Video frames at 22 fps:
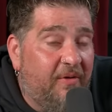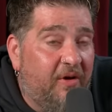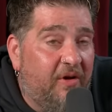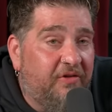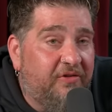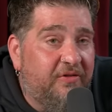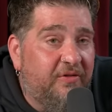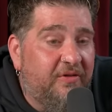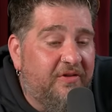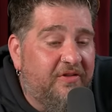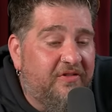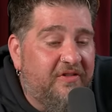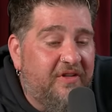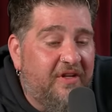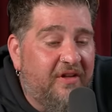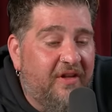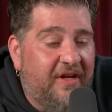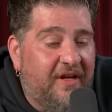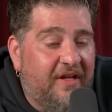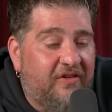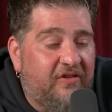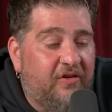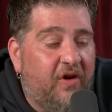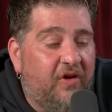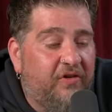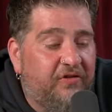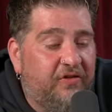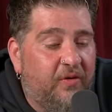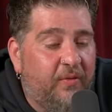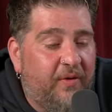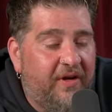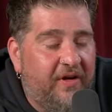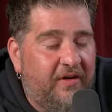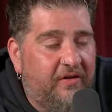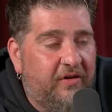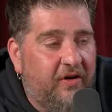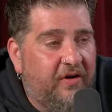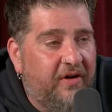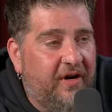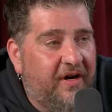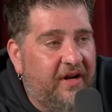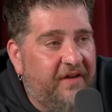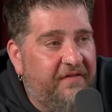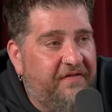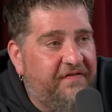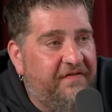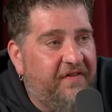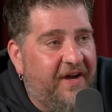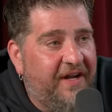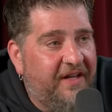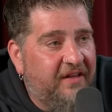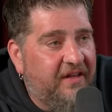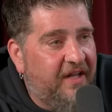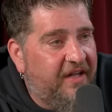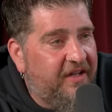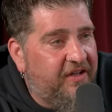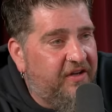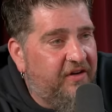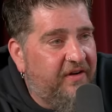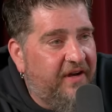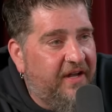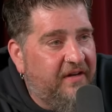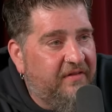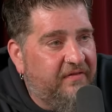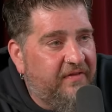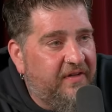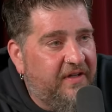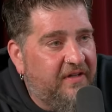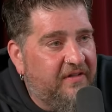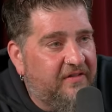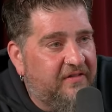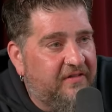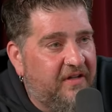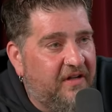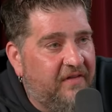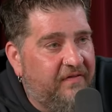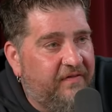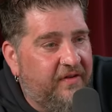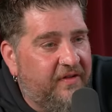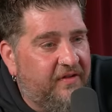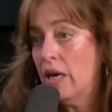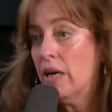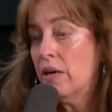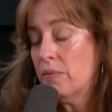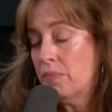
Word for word: Also to see like it's also a way you learn how to like, fight like your envy and stuff. Like, yeah.